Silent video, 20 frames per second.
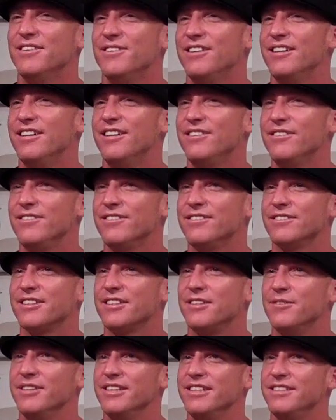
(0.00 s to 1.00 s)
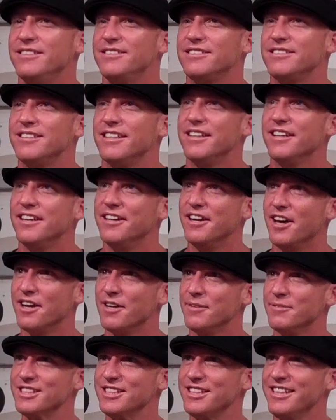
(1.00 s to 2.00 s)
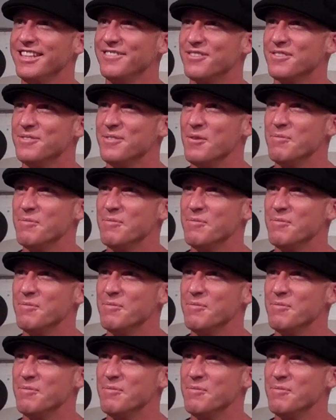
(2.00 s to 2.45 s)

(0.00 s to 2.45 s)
Well, can we send it anonymously from